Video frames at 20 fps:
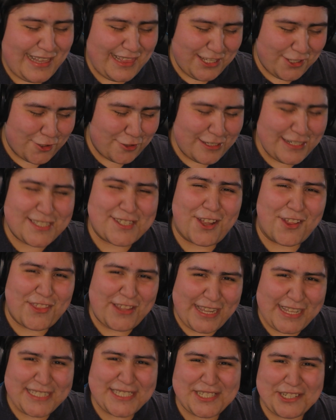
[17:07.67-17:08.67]
I literally saw
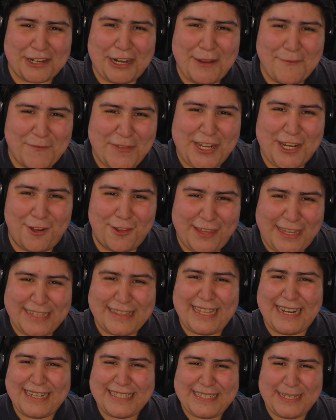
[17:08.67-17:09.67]
the Instagram video
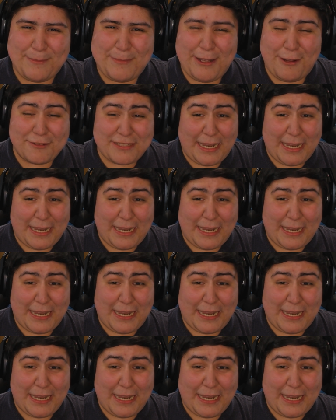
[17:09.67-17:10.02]
link that he sent me.